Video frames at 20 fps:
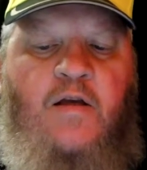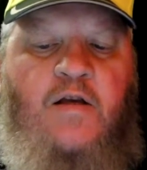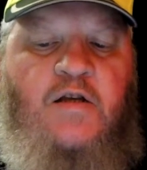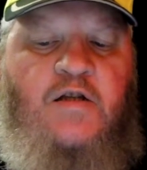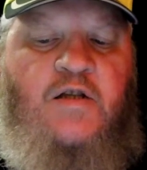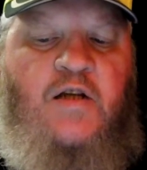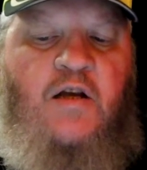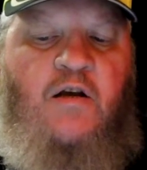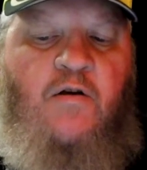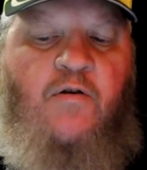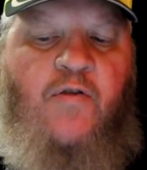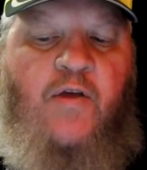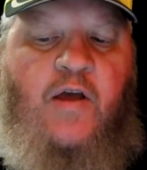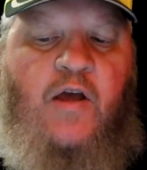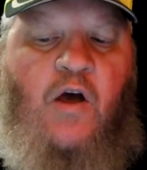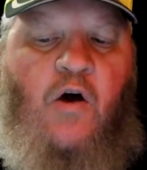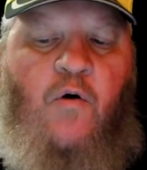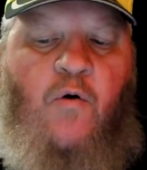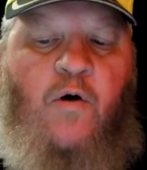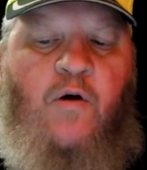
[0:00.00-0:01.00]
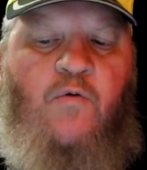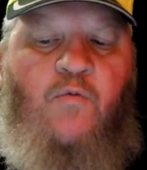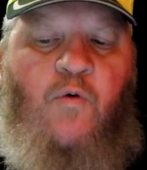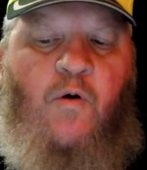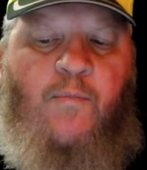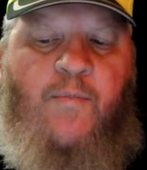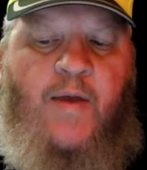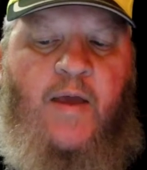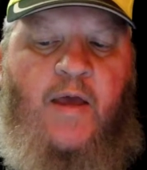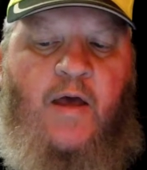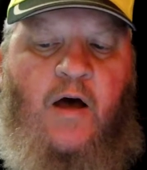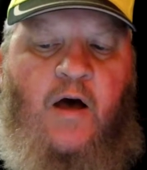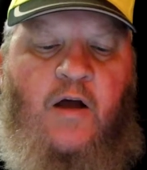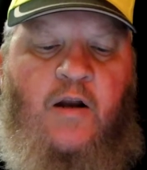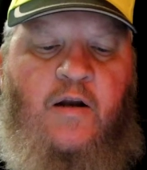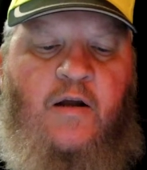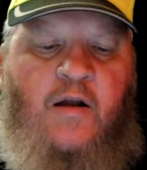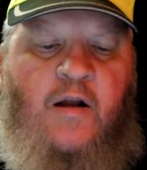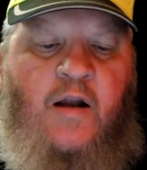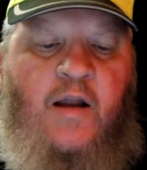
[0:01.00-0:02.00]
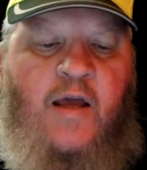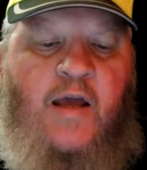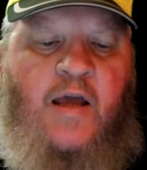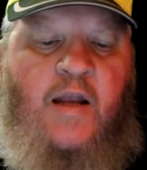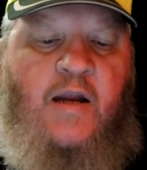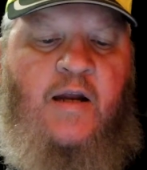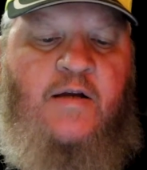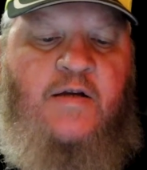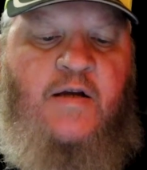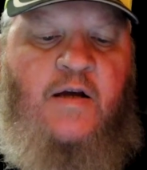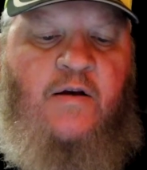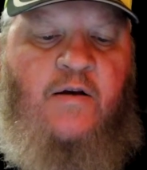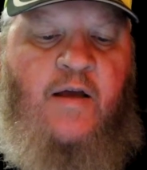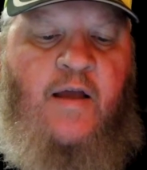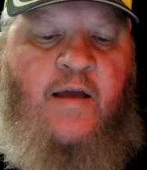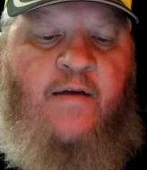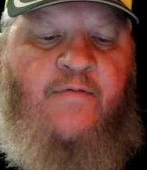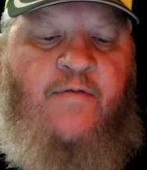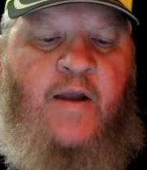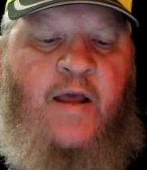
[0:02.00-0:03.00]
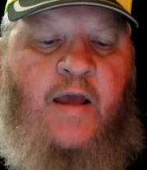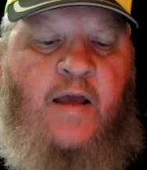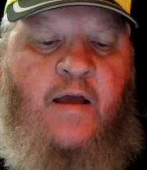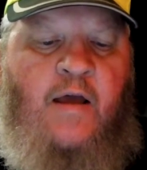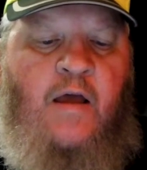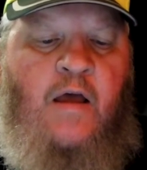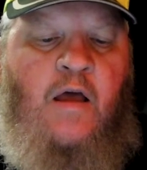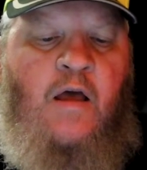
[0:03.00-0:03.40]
Still the Cohen will be unclean until evening.